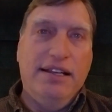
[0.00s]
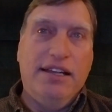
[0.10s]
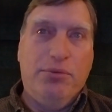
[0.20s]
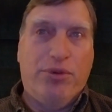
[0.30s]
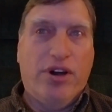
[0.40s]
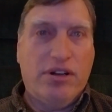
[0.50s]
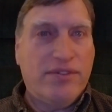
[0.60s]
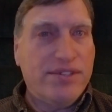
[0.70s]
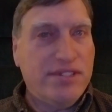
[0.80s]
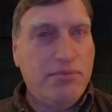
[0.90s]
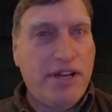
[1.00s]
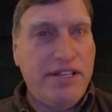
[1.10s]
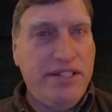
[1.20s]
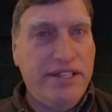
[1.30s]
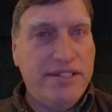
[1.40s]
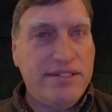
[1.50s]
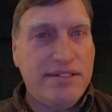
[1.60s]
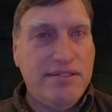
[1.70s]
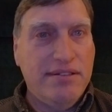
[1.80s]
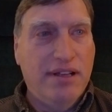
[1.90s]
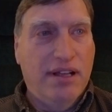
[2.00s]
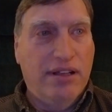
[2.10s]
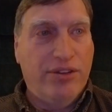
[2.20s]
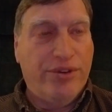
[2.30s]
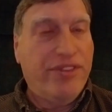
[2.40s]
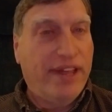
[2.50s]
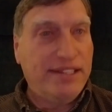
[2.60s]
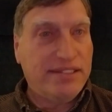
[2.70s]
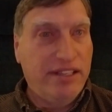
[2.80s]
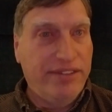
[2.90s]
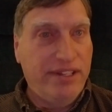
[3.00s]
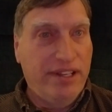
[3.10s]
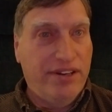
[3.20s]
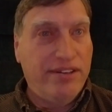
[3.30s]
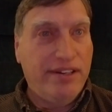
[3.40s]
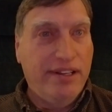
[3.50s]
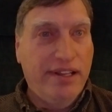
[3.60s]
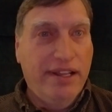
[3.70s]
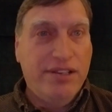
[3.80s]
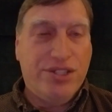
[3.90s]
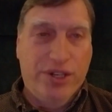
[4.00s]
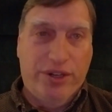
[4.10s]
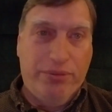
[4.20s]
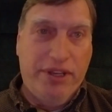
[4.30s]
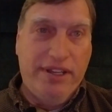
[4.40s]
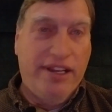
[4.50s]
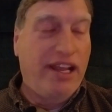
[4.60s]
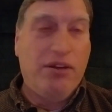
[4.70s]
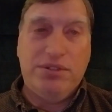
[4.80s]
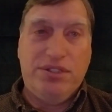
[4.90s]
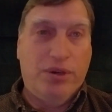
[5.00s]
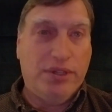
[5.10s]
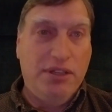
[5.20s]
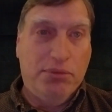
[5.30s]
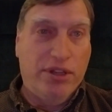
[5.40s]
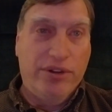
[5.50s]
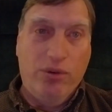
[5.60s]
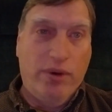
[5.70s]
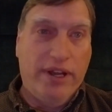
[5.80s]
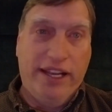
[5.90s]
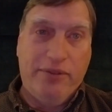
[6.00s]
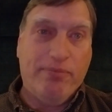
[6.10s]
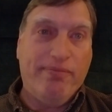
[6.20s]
He brought over some ideas during Thanksgiving dinner, showed me, and I was totally blown away.